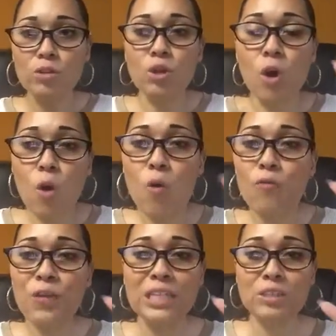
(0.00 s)
The whole
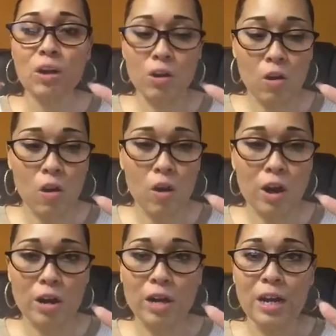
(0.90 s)
face of her
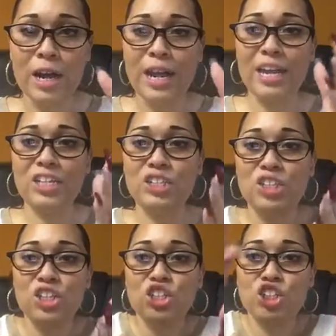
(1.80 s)
car
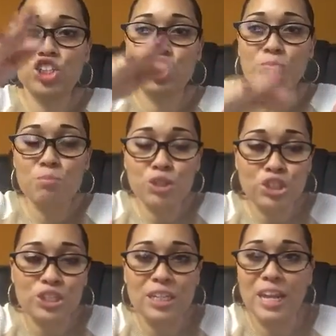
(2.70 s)
is
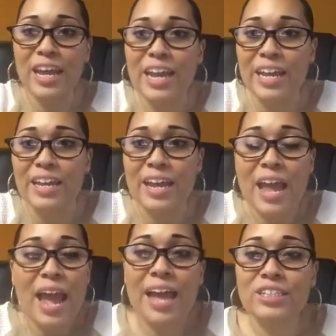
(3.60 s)
smushed in.
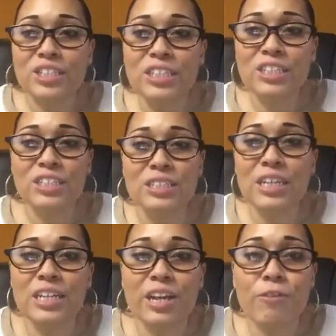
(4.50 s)
And she's
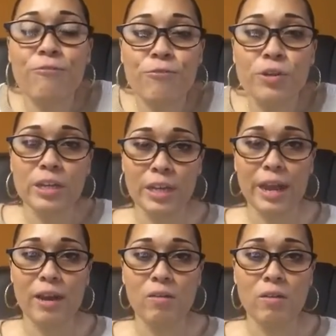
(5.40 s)
sitting there freaking
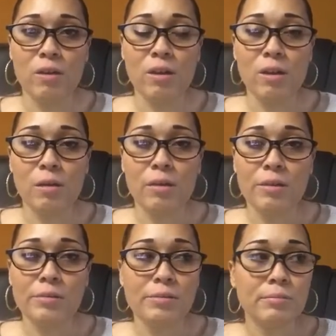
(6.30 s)
out,
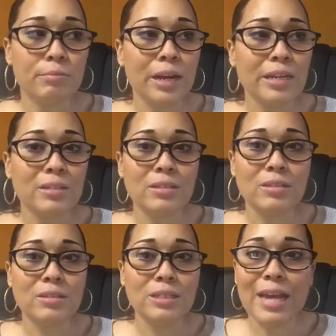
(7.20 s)
but
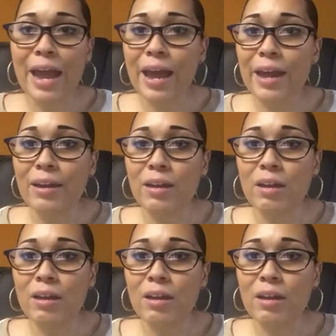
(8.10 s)
she had